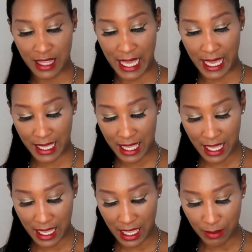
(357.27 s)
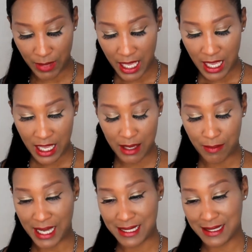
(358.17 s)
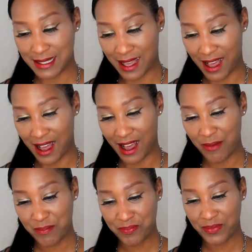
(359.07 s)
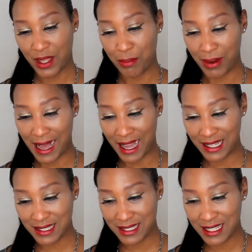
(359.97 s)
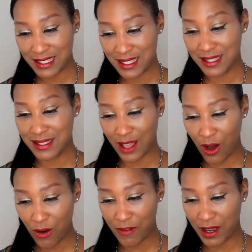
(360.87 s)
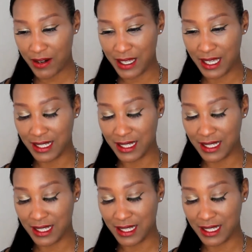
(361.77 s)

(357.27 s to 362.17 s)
that came in my Zai box. This is so very